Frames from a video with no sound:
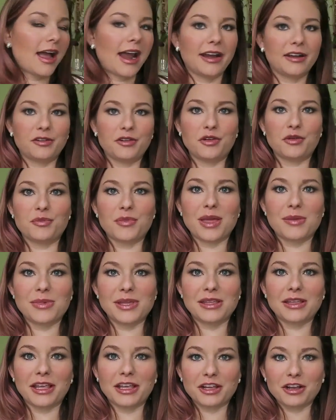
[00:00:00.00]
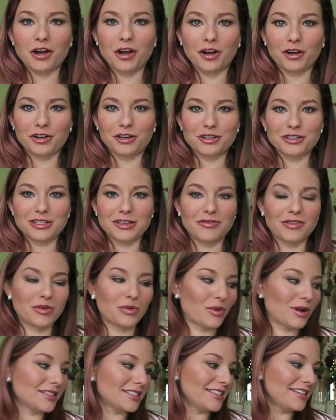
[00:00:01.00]
I don't know, maybe like Carter's if
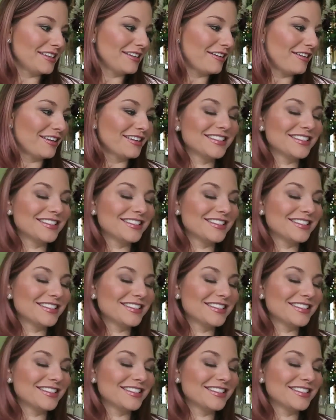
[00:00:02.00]
it wasn't